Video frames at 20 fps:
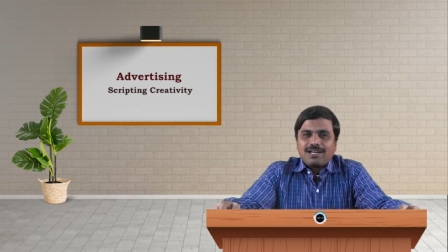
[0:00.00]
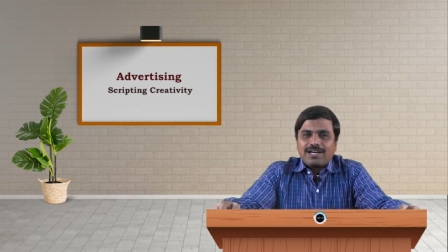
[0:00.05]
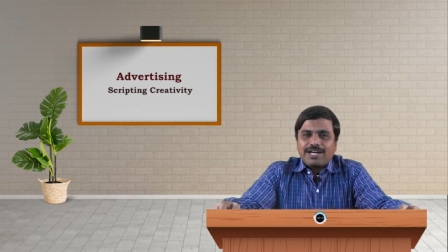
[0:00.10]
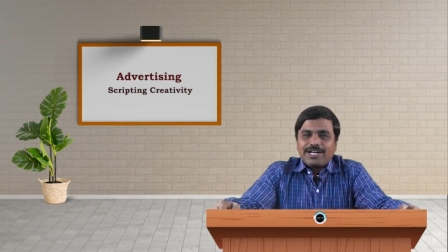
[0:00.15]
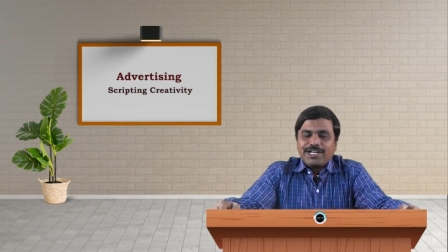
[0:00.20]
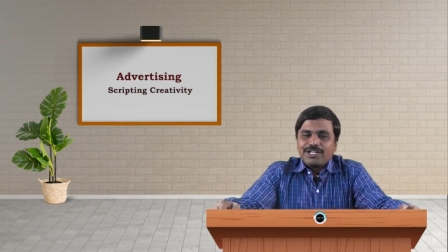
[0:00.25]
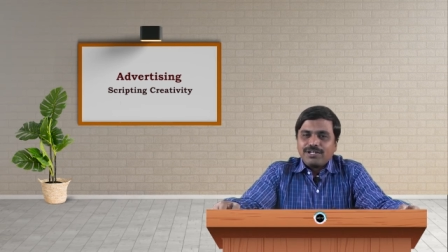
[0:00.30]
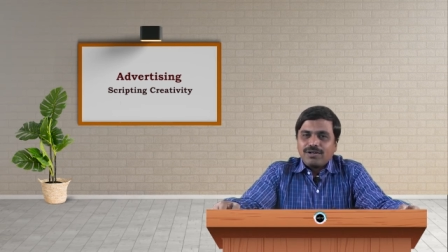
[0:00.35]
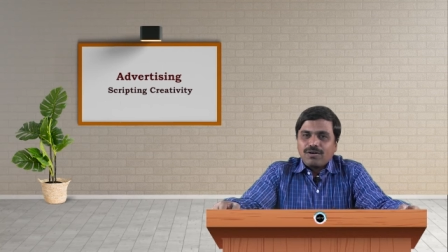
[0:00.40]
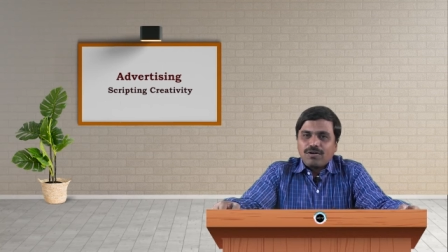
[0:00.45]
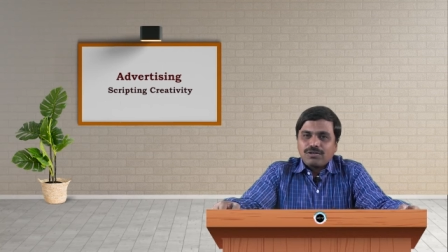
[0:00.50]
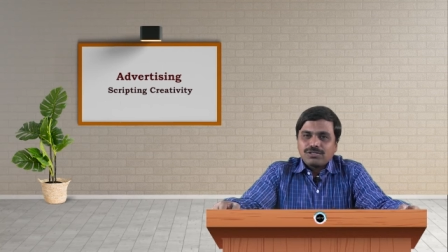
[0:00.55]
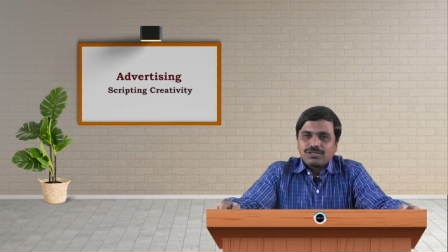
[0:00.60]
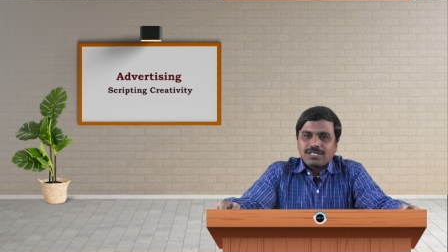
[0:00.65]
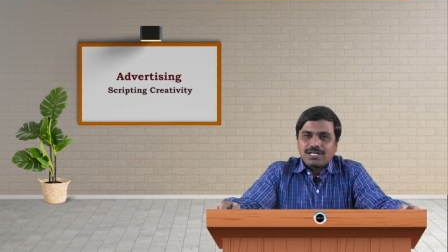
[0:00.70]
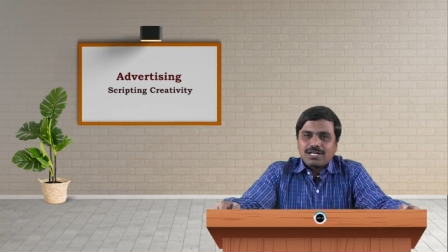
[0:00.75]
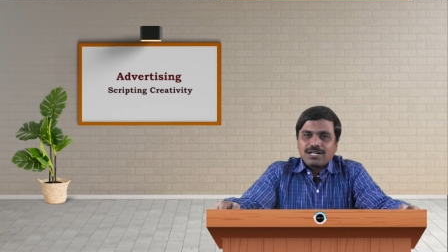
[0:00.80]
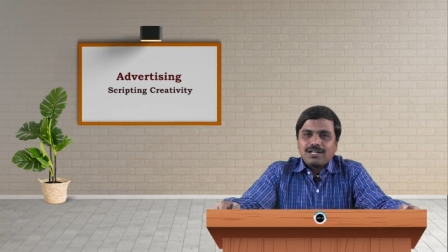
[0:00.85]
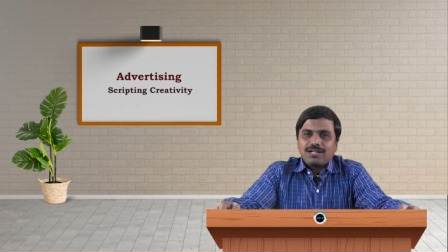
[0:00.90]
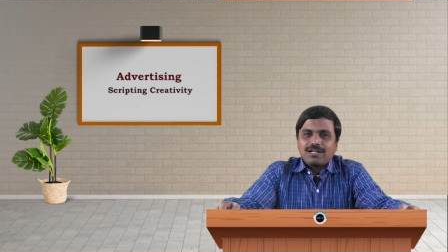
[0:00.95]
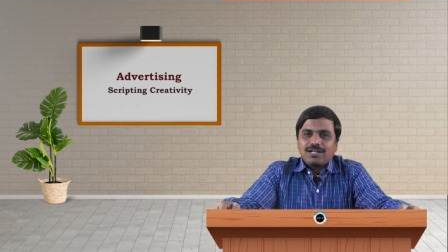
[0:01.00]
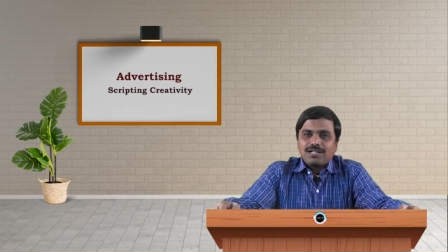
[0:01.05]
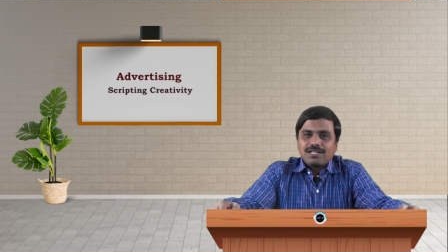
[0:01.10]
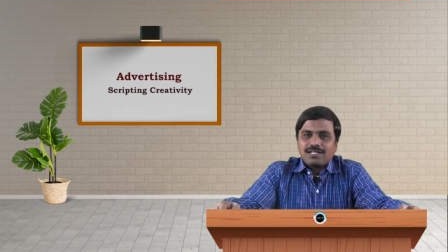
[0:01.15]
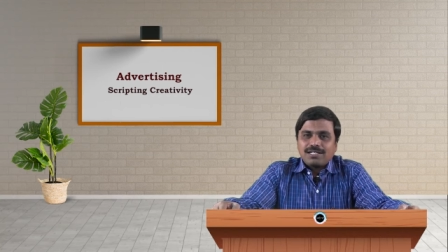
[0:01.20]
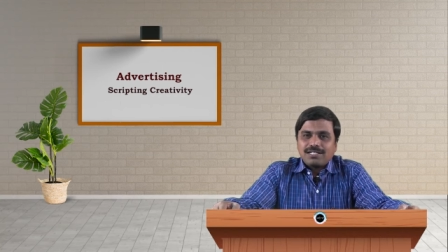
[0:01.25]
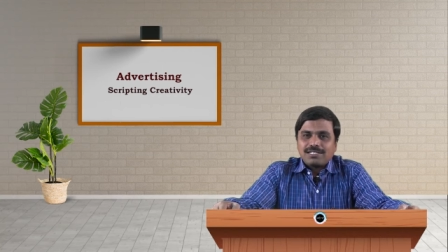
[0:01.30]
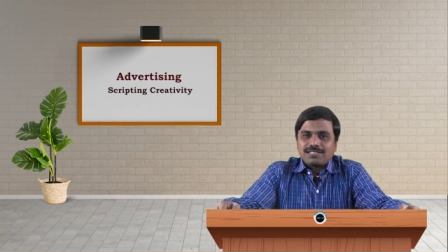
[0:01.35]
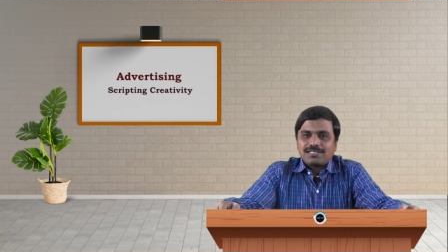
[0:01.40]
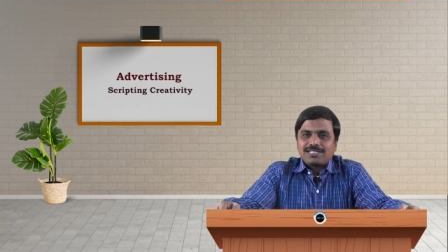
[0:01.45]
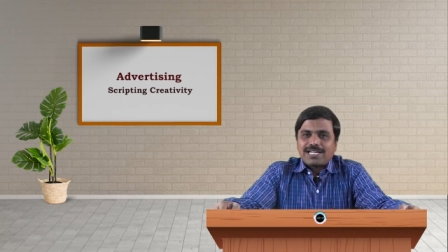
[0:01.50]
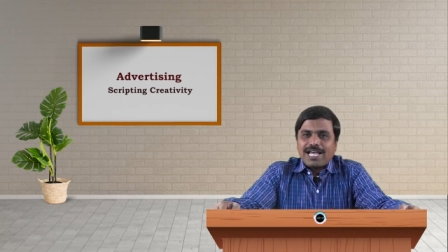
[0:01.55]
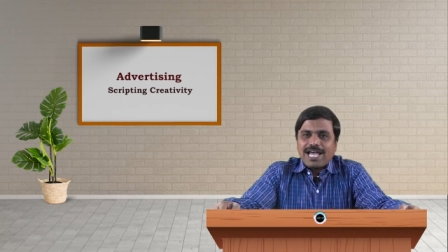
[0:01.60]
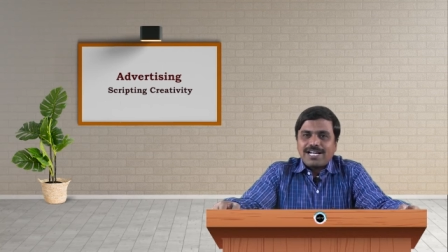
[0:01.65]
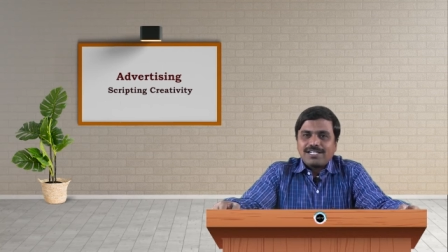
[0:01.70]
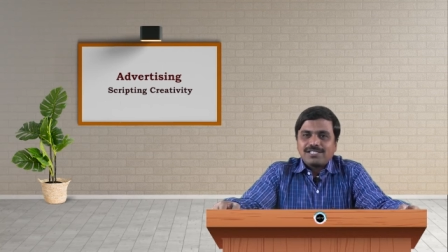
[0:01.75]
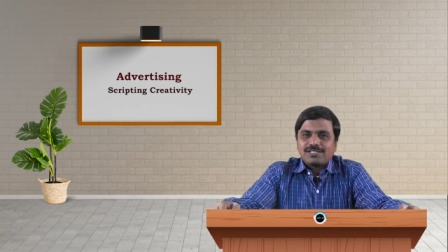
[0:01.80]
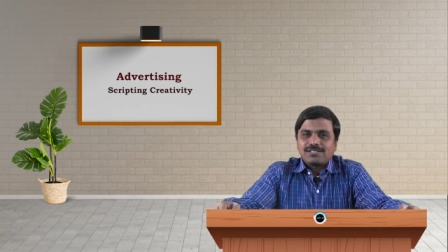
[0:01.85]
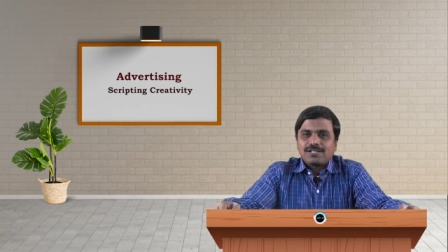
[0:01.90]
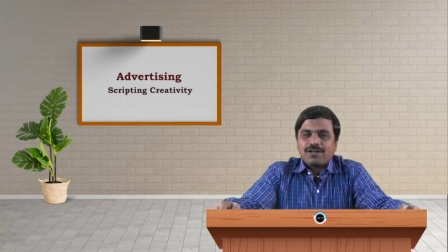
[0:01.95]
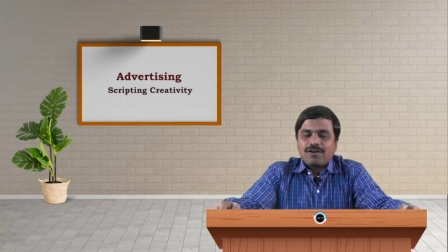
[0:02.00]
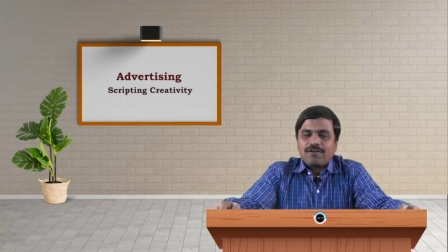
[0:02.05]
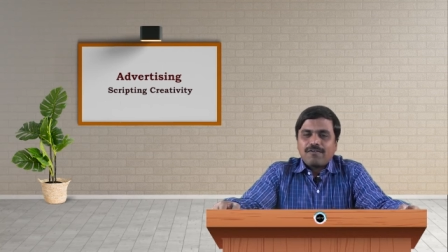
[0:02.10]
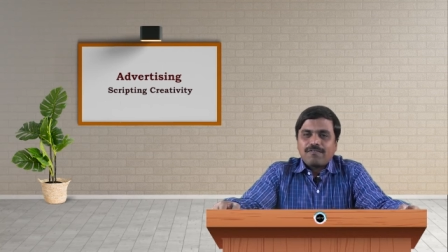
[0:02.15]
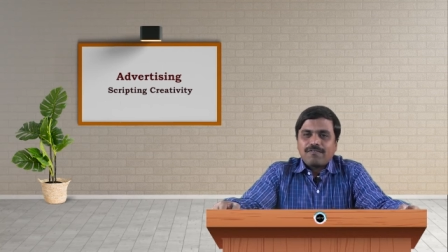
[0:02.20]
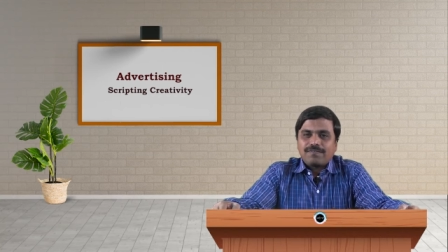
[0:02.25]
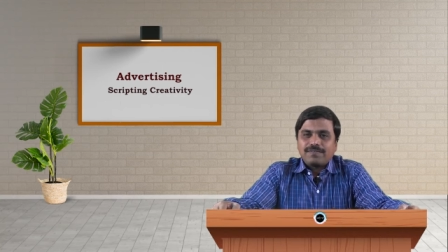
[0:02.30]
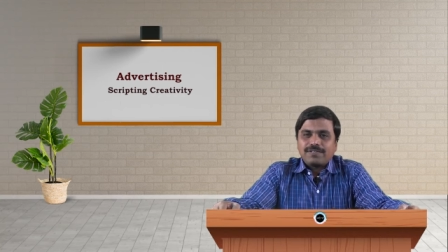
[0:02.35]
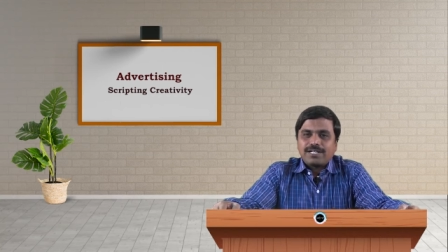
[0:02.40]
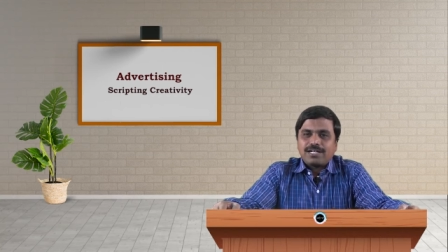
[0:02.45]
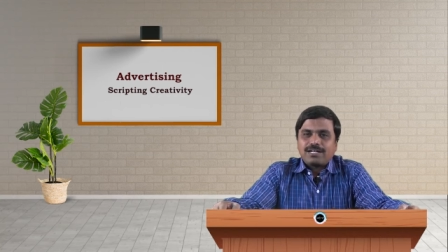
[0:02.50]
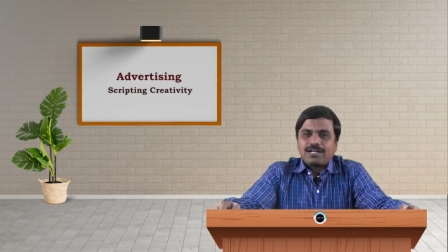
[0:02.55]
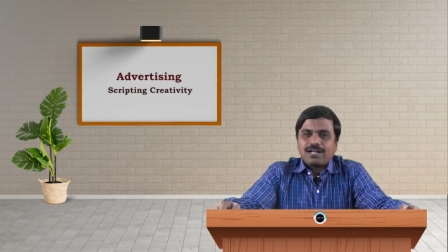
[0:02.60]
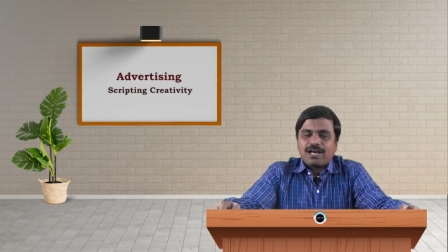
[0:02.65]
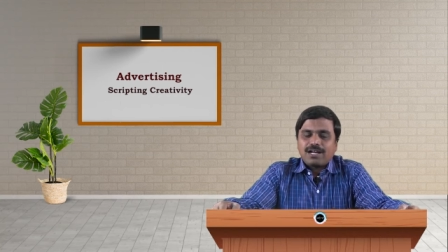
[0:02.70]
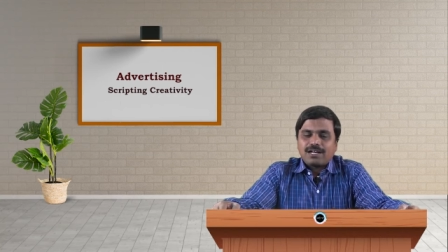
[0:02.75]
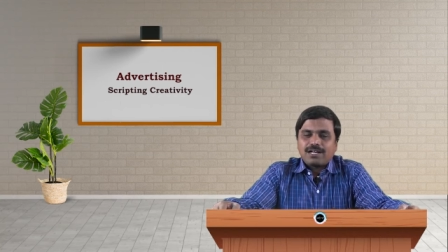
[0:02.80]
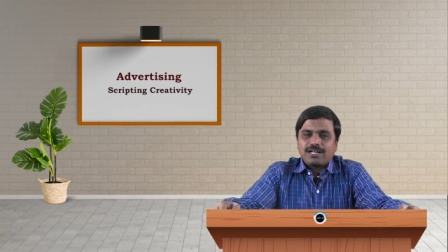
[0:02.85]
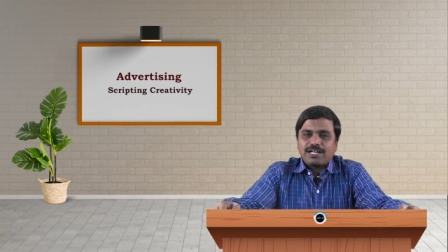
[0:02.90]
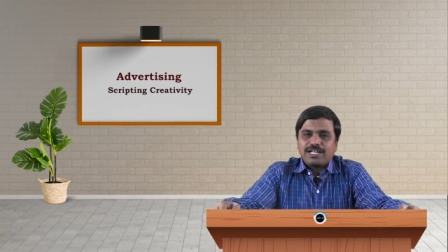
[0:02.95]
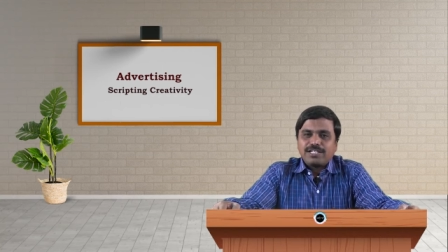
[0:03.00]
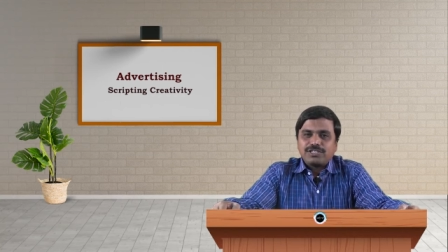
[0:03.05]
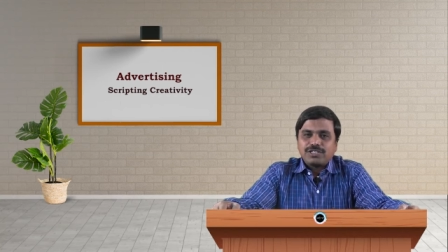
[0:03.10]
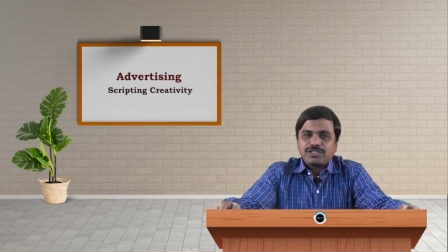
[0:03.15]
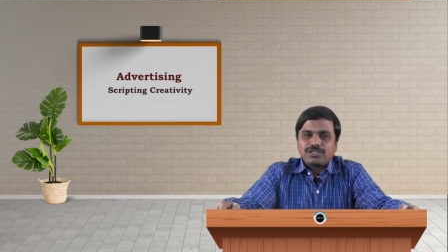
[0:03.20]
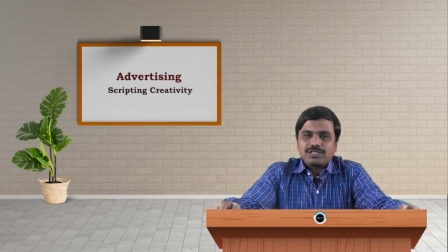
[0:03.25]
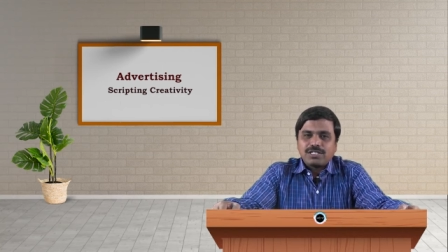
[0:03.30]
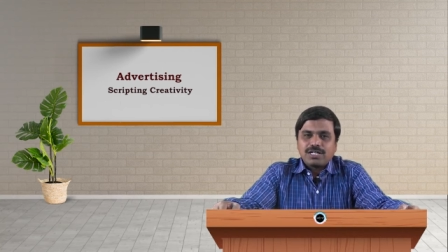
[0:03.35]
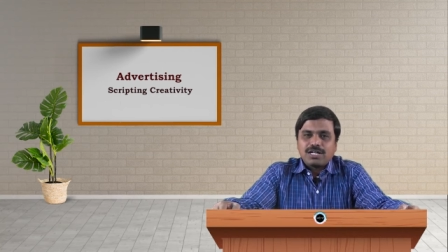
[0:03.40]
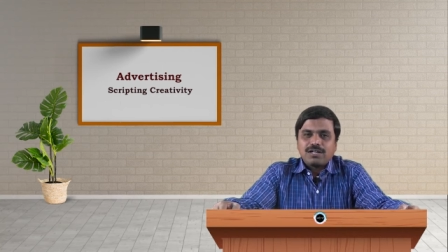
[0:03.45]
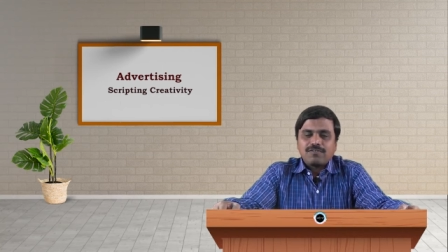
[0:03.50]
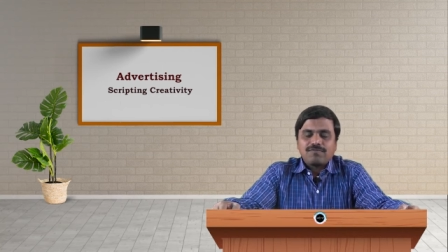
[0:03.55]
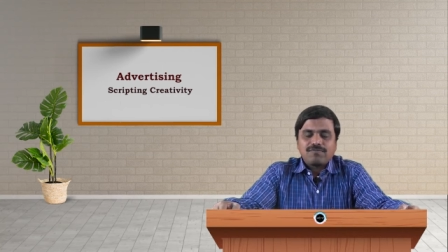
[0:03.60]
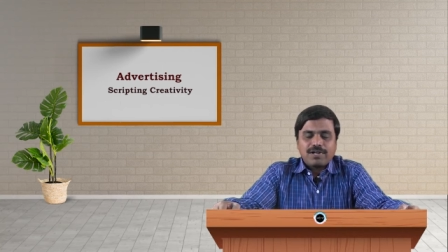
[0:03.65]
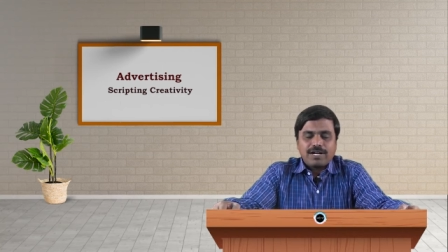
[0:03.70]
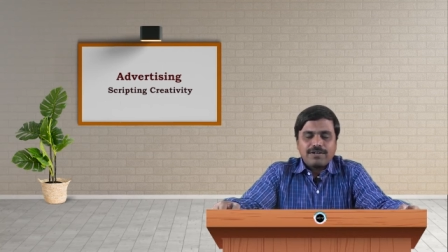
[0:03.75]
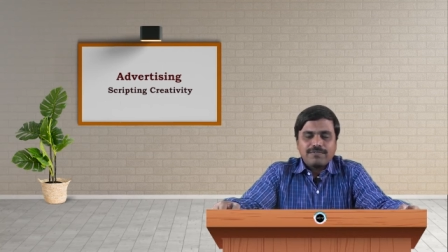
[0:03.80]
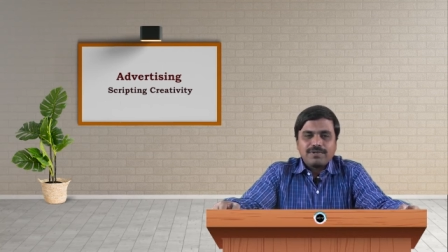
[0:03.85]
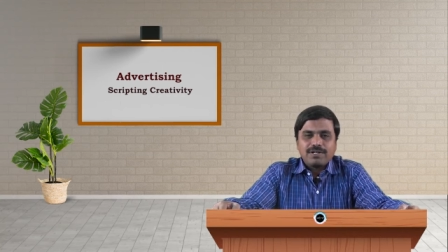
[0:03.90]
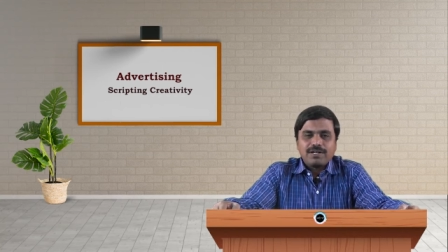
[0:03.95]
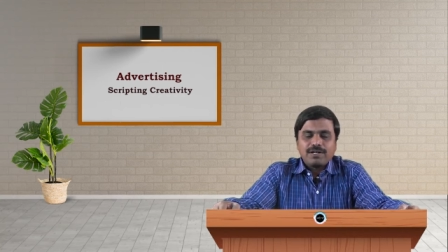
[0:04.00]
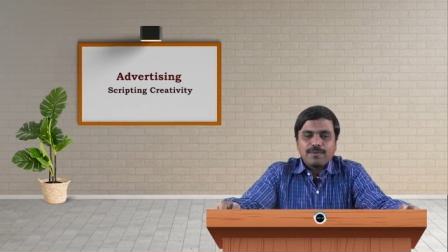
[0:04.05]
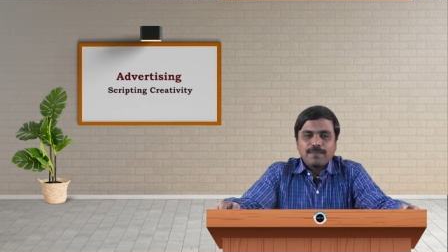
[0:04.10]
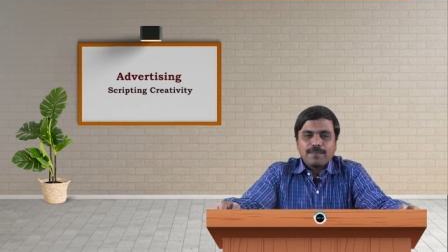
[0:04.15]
ideological stance of that organizational flavor.